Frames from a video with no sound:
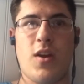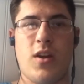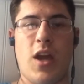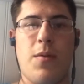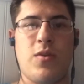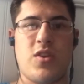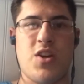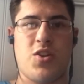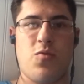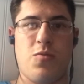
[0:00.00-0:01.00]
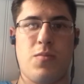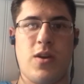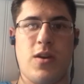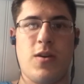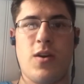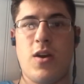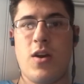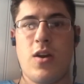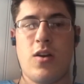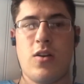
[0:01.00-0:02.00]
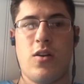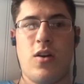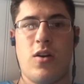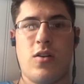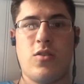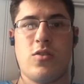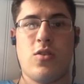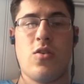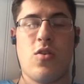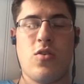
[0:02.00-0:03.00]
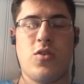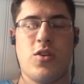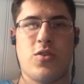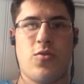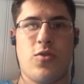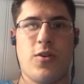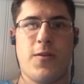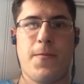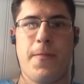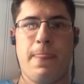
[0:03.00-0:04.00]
a gaming session with me, uh, go to the Discord.